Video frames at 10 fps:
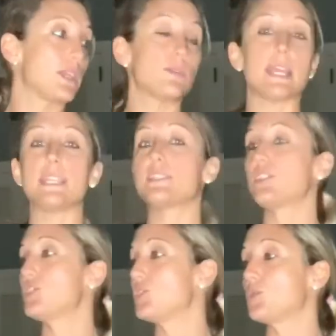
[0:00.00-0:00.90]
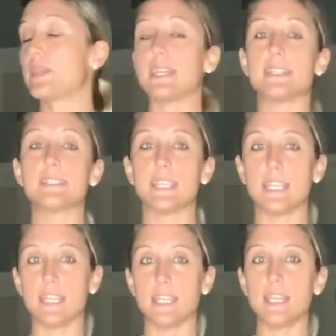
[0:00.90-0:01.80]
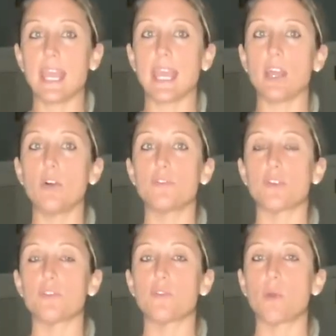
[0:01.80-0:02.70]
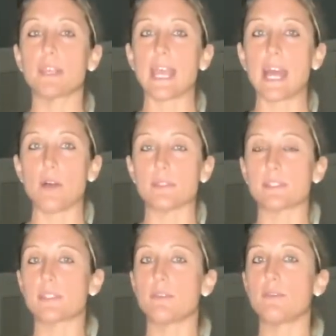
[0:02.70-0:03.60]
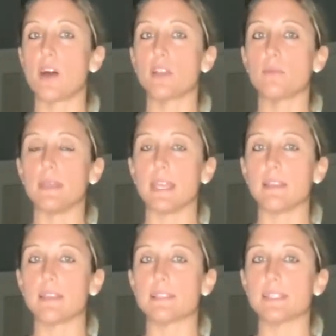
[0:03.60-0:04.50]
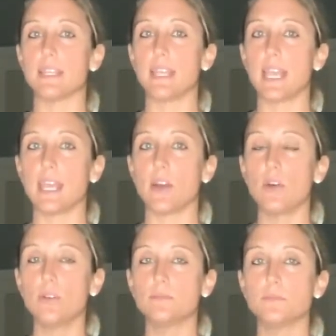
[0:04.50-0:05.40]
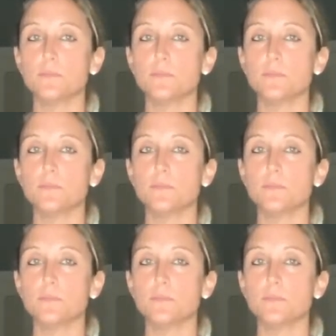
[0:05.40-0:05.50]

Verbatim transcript: you ladies to do is inhale for four counts. Follow me. Let's inhale.